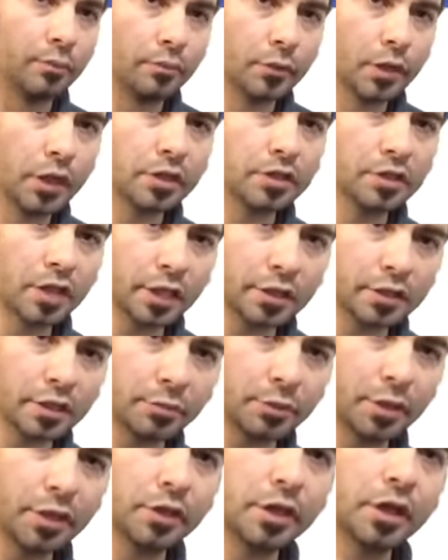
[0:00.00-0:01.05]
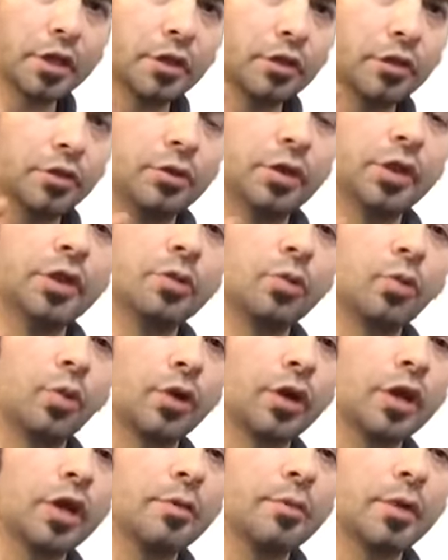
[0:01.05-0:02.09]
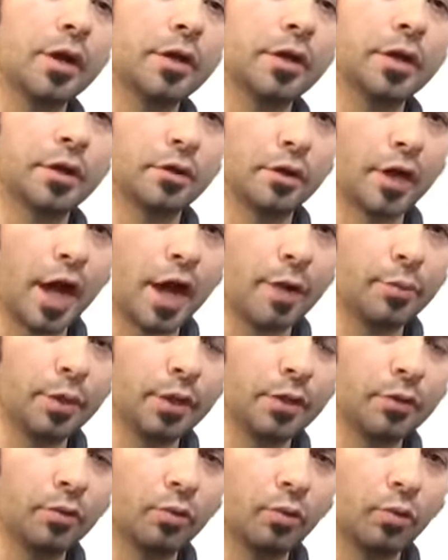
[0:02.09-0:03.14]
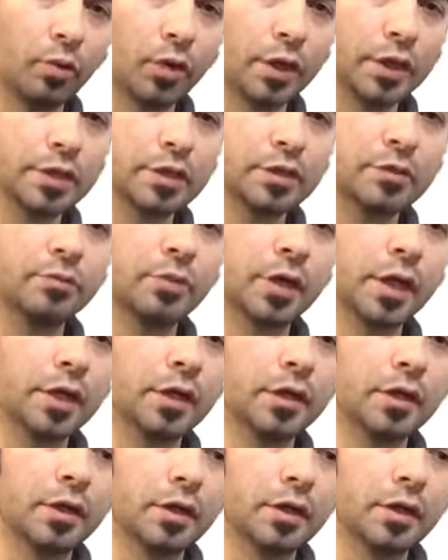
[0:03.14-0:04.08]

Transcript: It's not something that you need to worry about, and it'll happen once, but